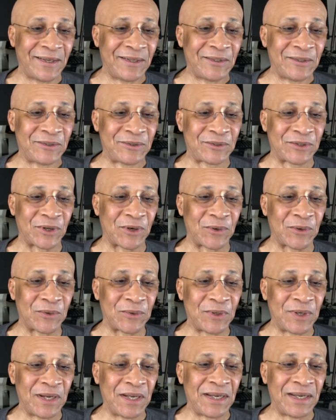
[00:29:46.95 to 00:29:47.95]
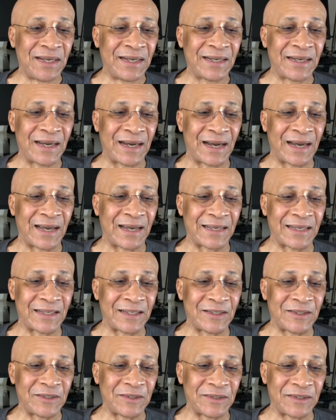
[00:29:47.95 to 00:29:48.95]
So
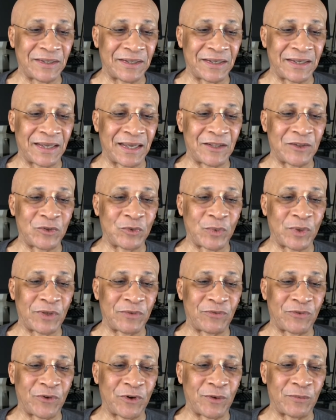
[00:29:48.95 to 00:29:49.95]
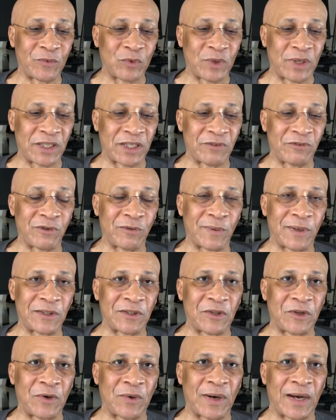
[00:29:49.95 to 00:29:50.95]
again, to let everyone
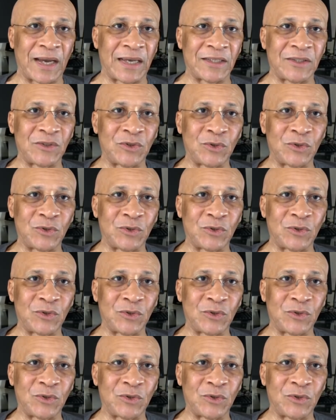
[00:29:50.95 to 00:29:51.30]
know, I